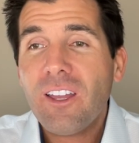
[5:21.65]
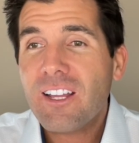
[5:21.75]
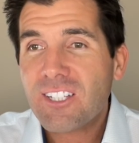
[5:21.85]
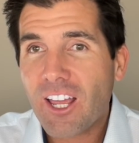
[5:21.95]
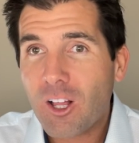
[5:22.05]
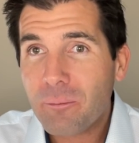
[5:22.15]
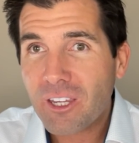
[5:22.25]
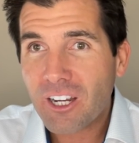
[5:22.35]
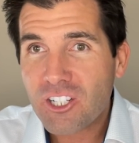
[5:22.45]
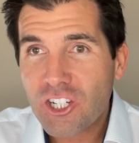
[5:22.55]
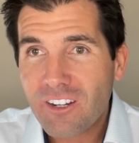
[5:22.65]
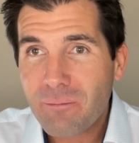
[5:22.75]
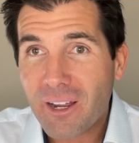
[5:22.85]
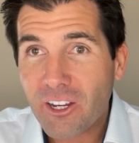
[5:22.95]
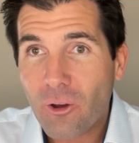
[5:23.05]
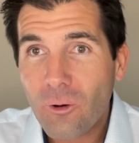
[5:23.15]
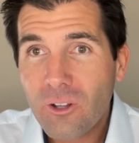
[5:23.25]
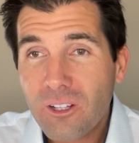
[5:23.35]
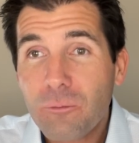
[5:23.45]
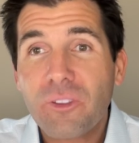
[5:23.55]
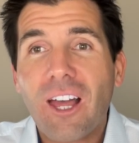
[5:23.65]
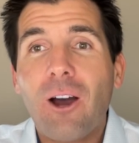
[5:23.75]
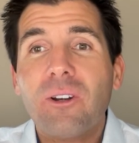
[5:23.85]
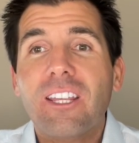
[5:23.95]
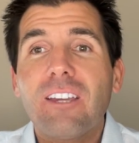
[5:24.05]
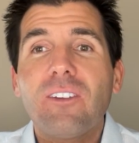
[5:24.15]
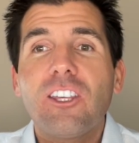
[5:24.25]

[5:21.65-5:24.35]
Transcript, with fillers: to help me achieve my goal without giving